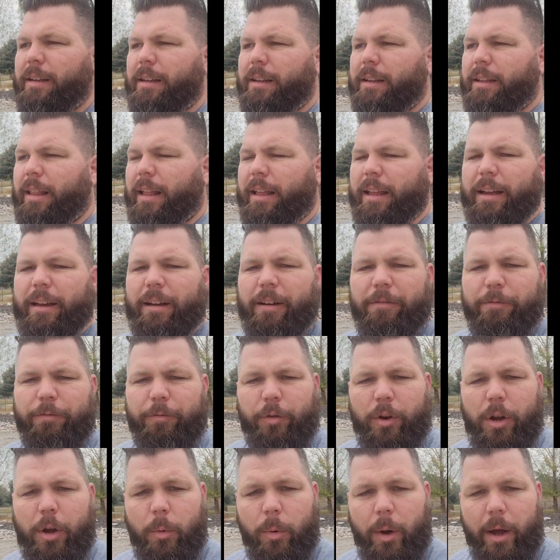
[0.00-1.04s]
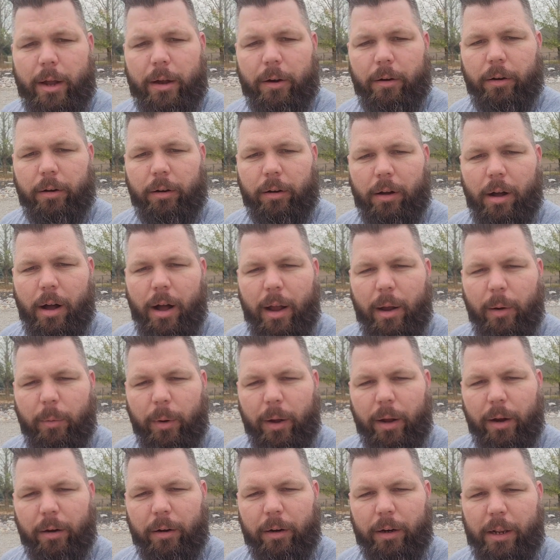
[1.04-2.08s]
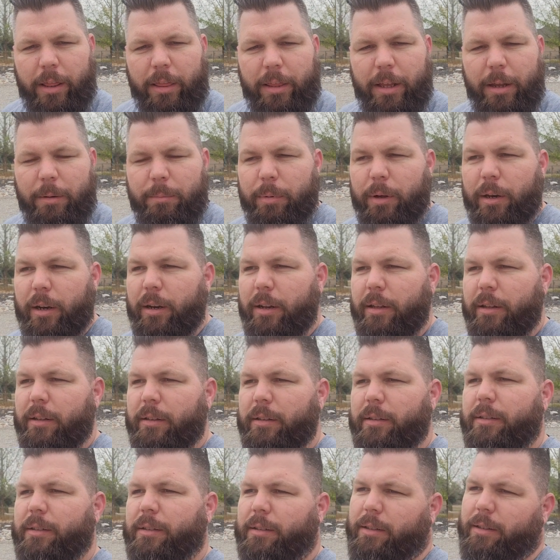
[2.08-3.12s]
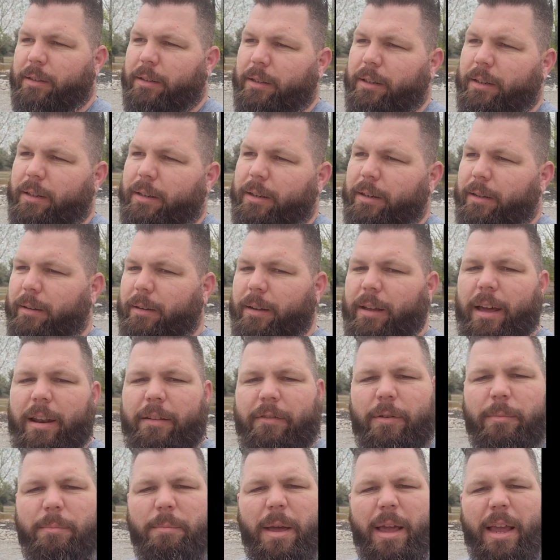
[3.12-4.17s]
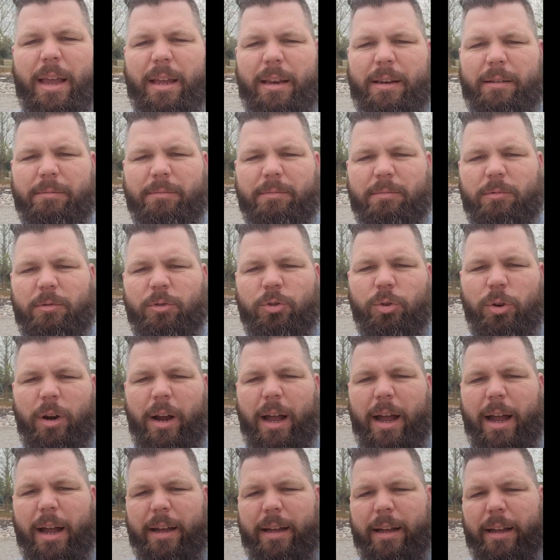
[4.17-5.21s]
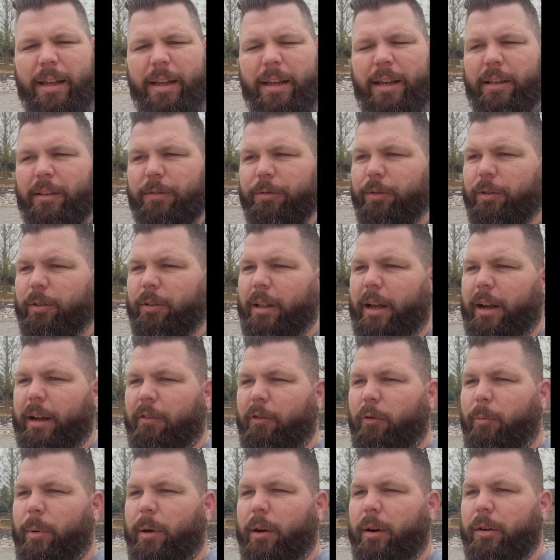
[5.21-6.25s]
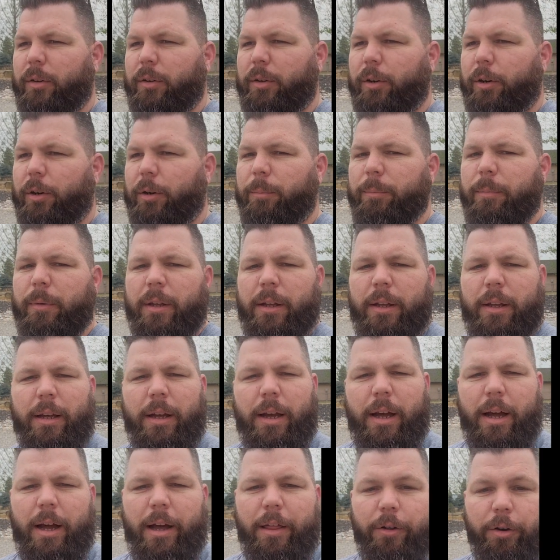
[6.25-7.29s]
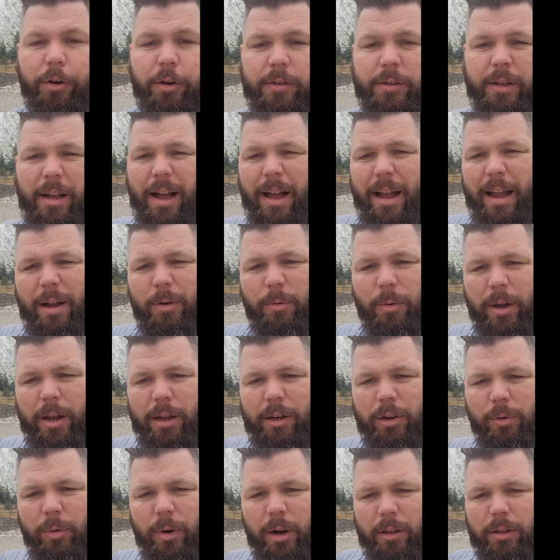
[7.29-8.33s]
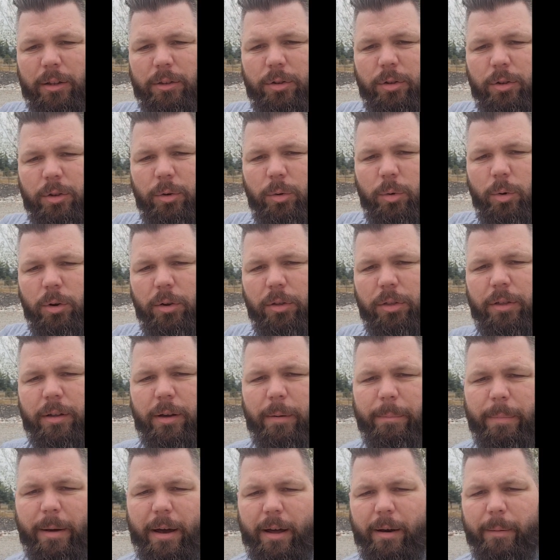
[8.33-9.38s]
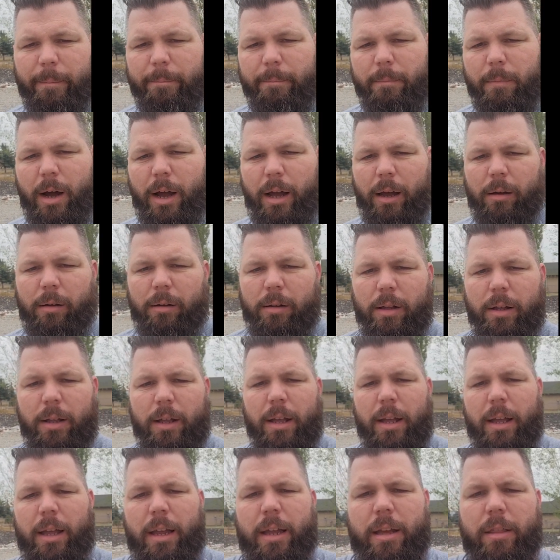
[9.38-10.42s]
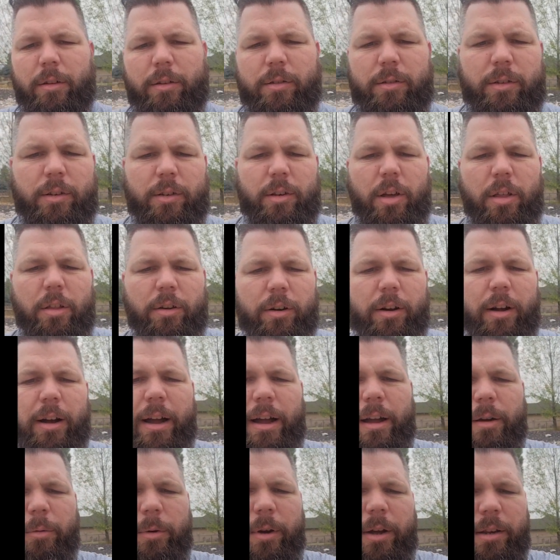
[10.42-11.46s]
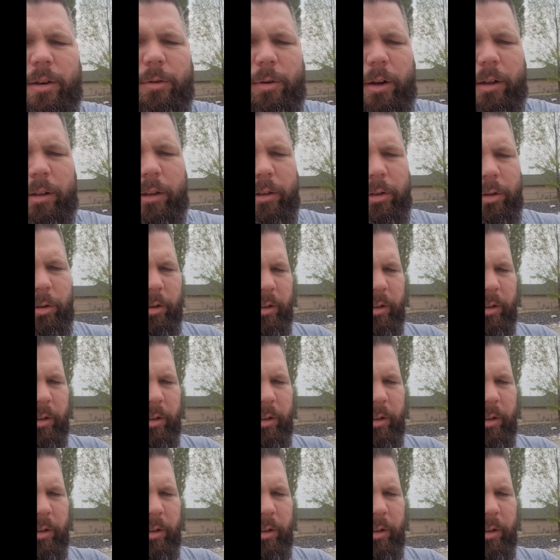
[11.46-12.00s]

like a freeway or a highway or anything, but it is kind of a main drag, I guess, for a lack of a better term. There is a highway directly to the north about a mile, and there's another highway directly to the